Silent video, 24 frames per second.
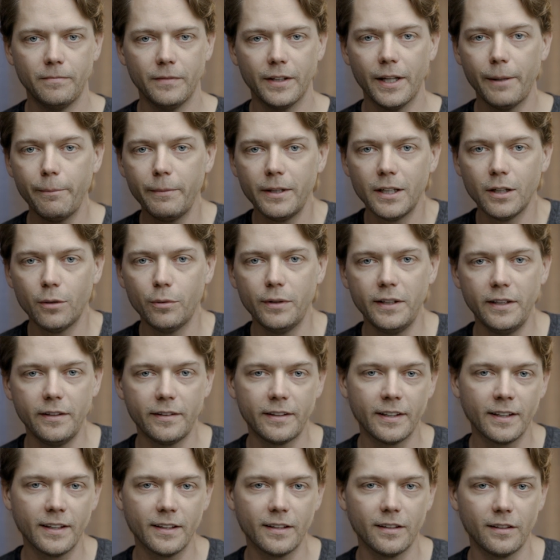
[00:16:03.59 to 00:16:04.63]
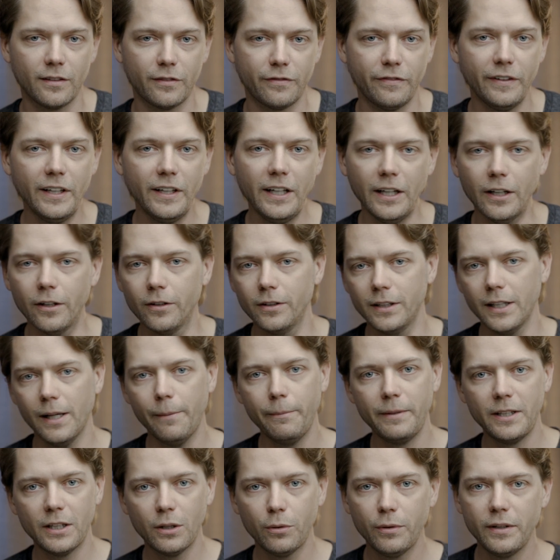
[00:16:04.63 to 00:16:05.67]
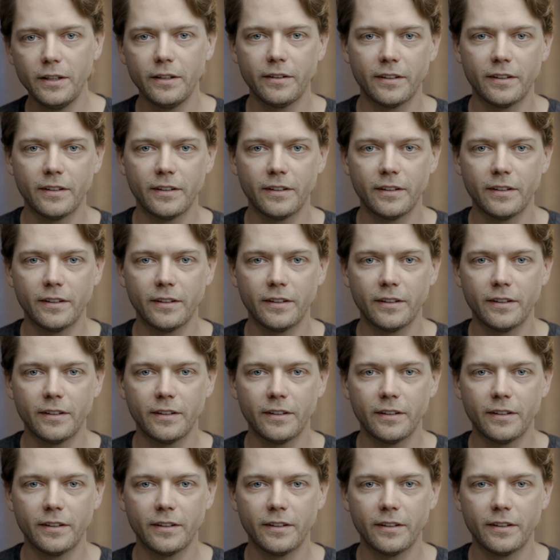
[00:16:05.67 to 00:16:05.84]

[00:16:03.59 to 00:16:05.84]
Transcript: let me know what you think of this video. Let me know what